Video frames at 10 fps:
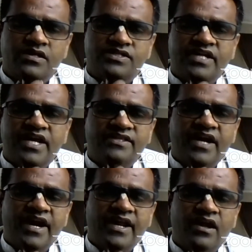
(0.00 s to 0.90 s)
said
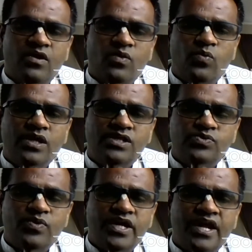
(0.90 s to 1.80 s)
that
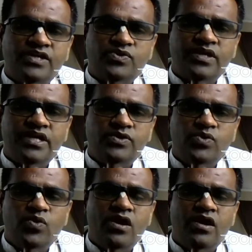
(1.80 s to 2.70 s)
once we actually
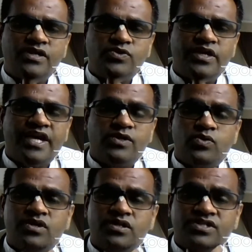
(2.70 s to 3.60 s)
actually get
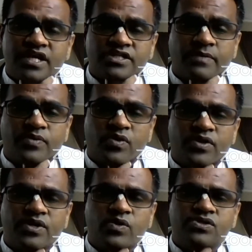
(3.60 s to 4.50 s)
to the stage of pure
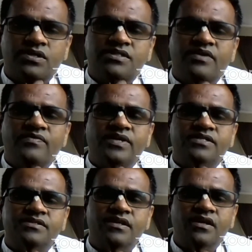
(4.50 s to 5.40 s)
devotional
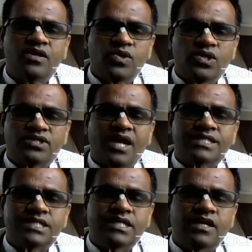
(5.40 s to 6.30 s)
service to the
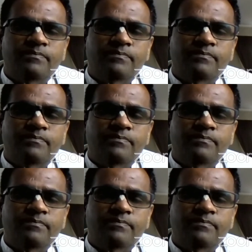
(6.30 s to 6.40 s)
transcendental